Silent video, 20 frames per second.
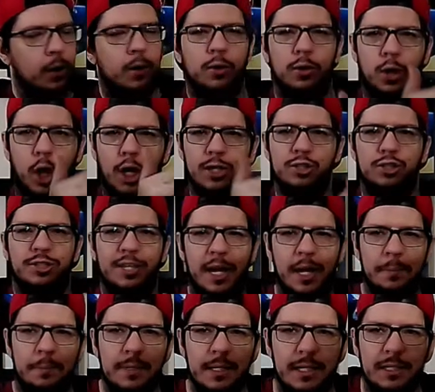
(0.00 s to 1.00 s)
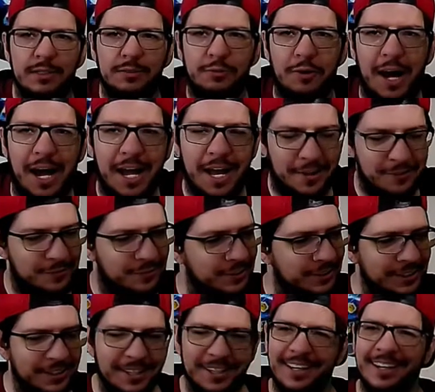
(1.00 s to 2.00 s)
launch day PS5.
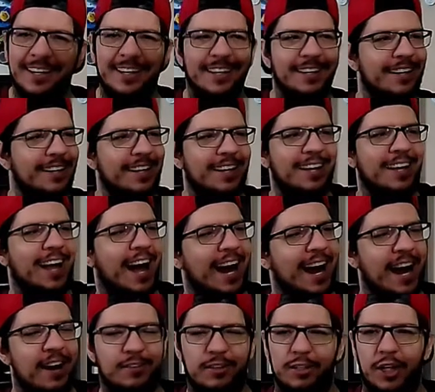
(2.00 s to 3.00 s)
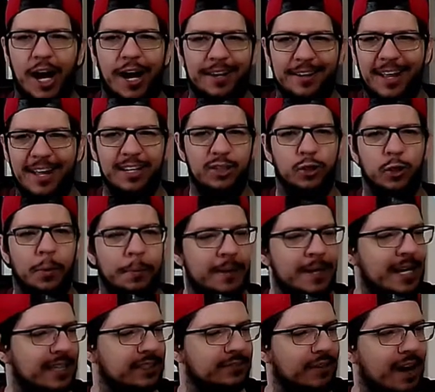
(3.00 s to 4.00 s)
I haven't gotten any new
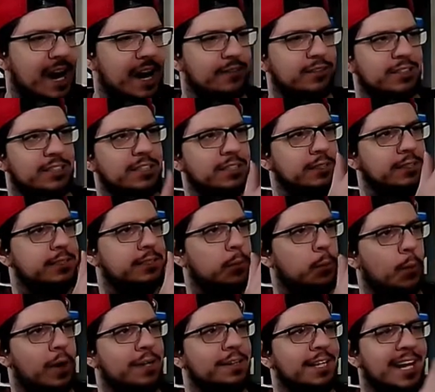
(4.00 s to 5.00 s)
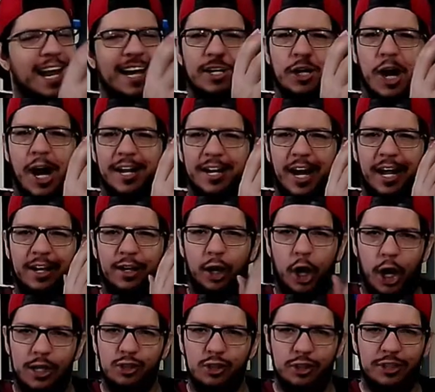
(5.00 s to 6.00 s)
PS5, this is the one that I got on
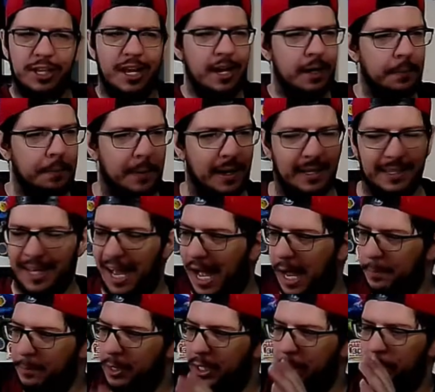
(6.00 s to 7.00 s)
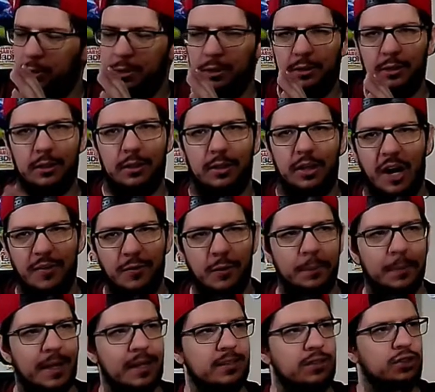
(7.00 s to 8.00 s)
launch day, but yeah, I'm going to put the cover
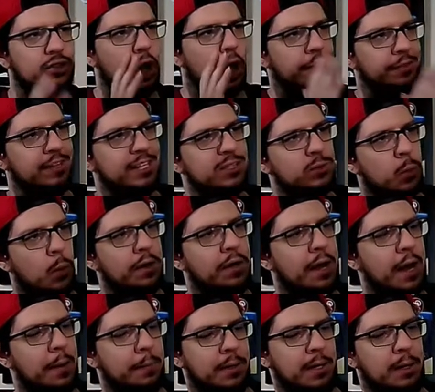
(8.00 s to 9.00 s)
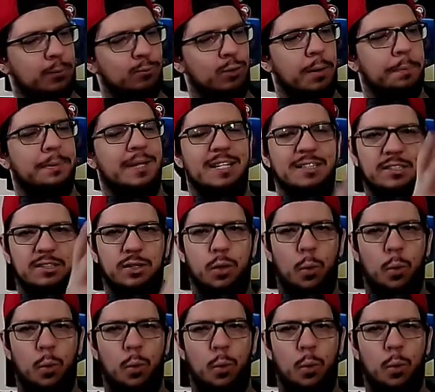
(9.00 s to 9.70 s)
plates on this one. I'm going to replace the